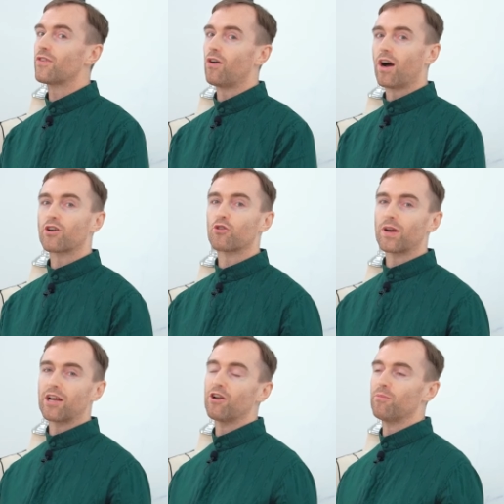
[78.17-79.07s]
of all, our
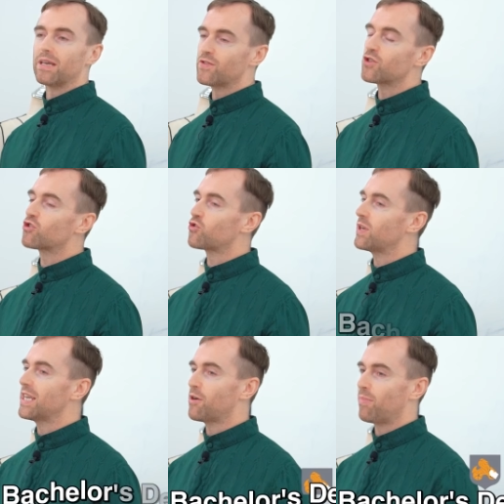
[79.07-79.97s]
curriculum gives you a
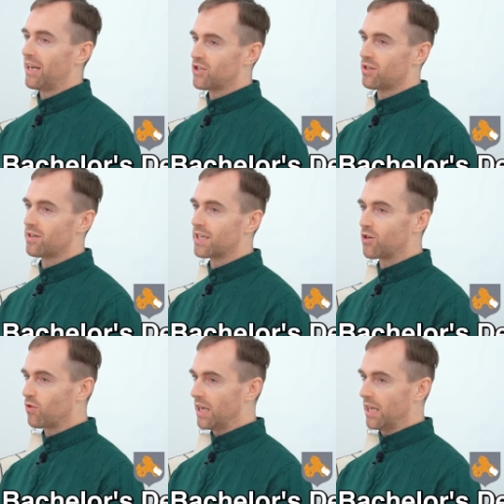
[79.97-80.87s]
three-year bachelor
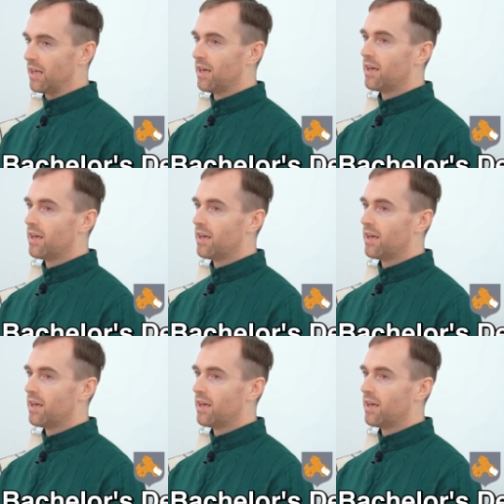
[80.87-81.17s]
degree